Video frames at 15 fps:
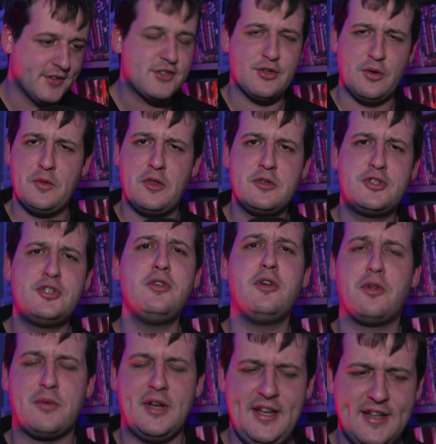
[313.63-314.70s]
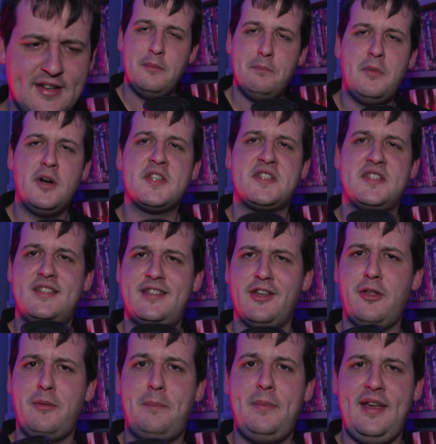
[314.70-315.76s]
so the jewelry must
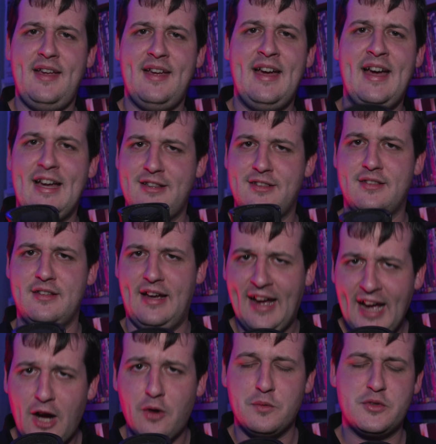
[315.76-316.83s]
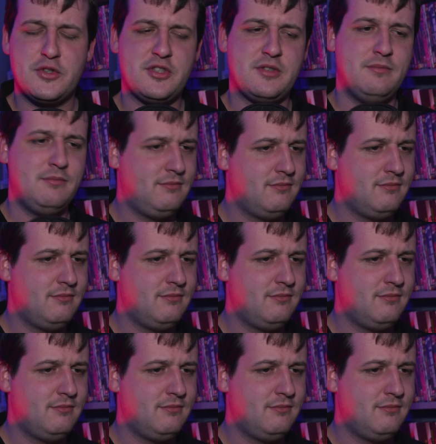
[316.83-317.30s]
still be at the house.